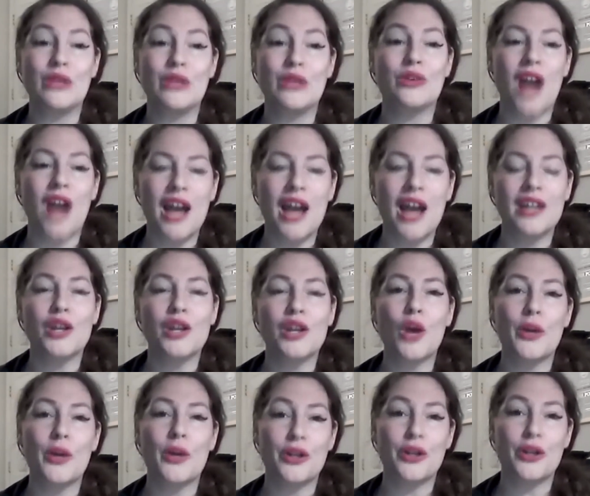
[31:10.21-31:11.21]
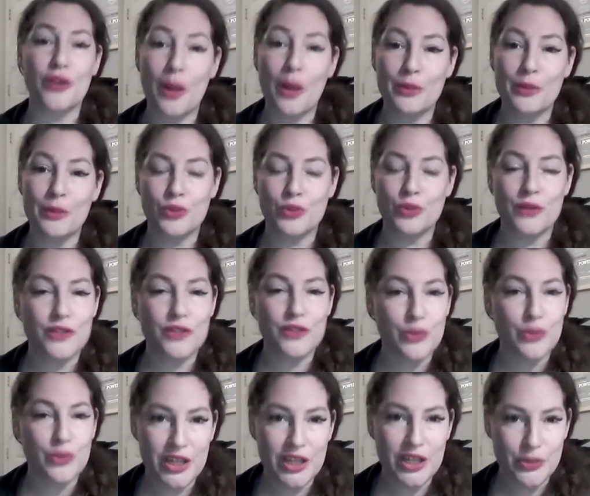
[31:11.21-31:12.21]
You've got to know what your numbers were for
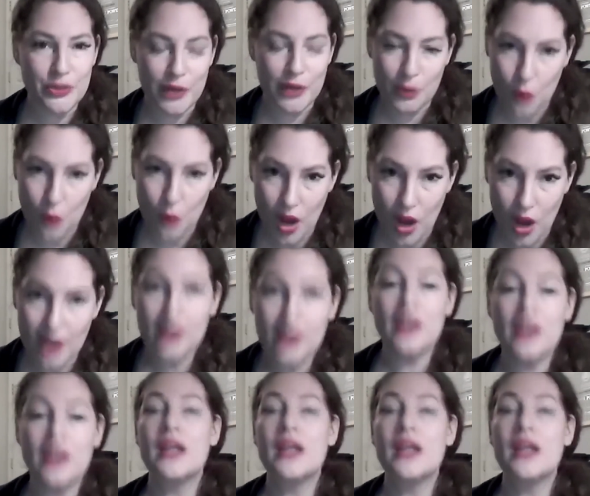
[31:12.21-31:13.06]
2021.